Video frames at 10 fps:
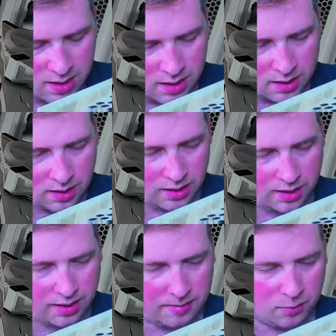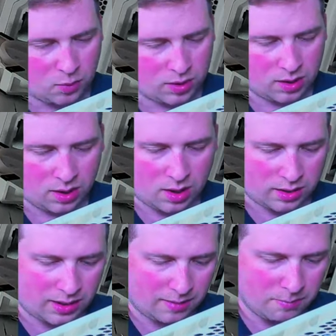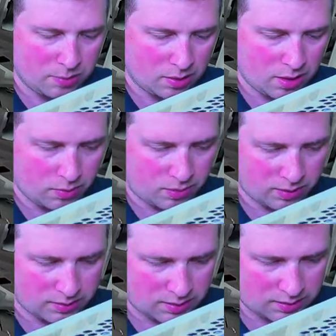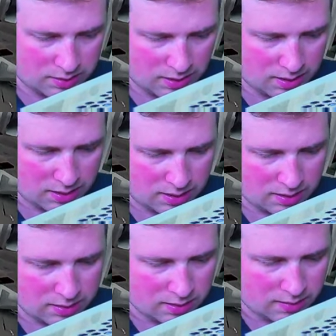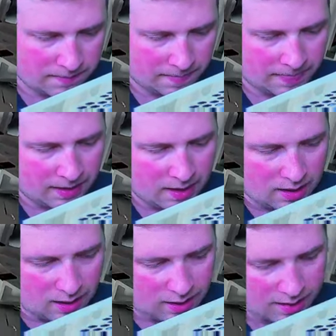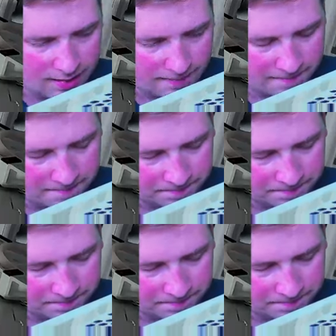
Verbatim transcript: I'm one lucky bloke, as they say in England. Um,